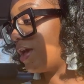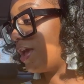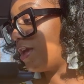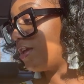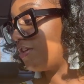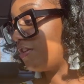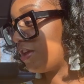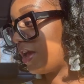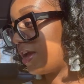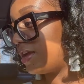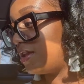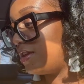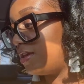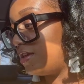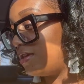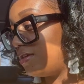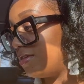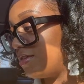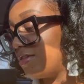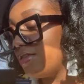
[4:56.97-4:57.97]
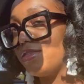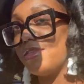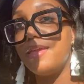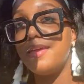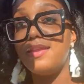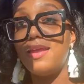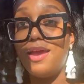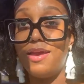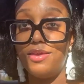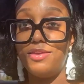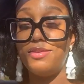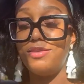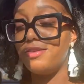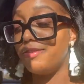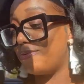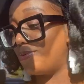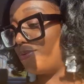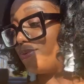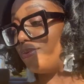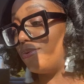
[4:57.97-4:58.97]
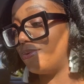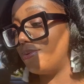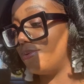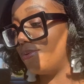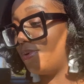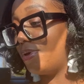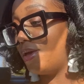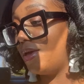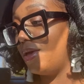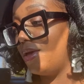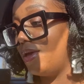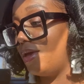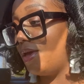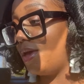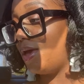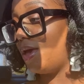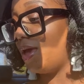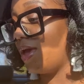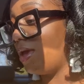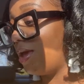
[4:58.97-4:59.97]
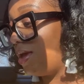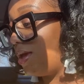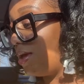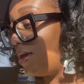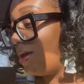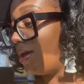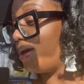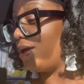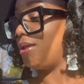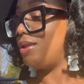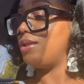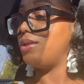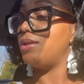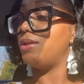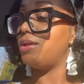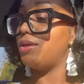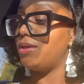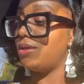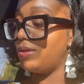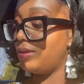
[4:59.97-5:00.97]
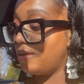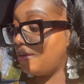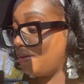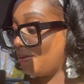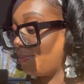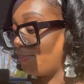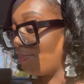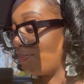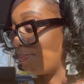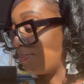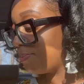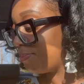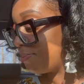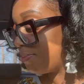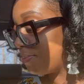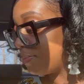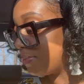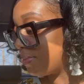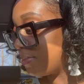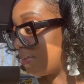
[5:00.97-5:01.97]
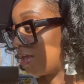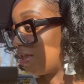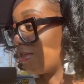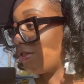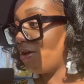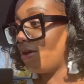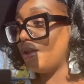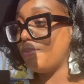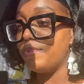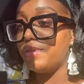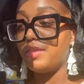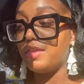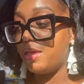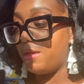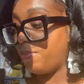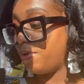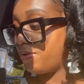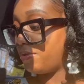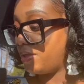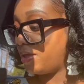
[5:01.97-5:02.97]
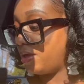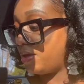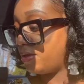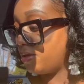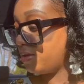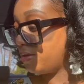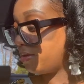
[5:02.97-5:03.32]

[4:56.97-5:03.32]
and chinese in high school and that's all i'm gonna say about that